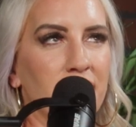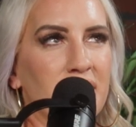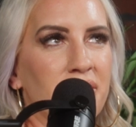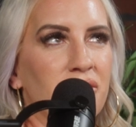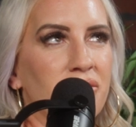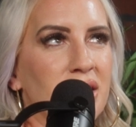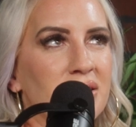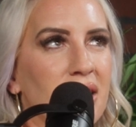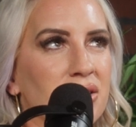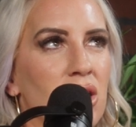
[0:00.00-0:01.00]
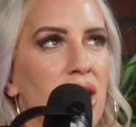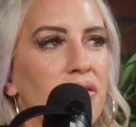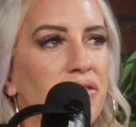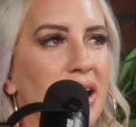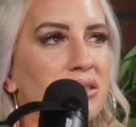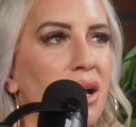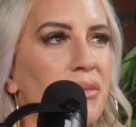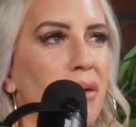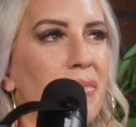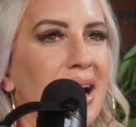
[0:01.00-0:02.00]
I mean, if you have a nice house, flex, I'm
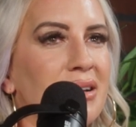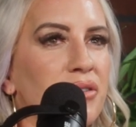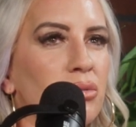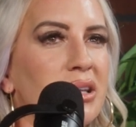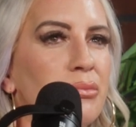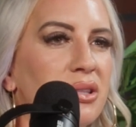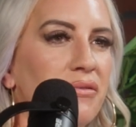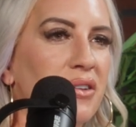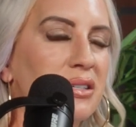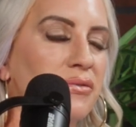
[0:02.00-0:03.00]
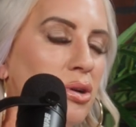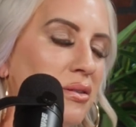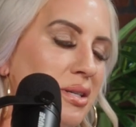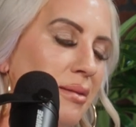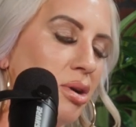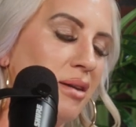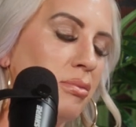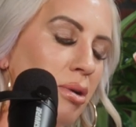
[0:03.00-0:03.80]
not mad. If you lead with the flex foot all the time, though, I have a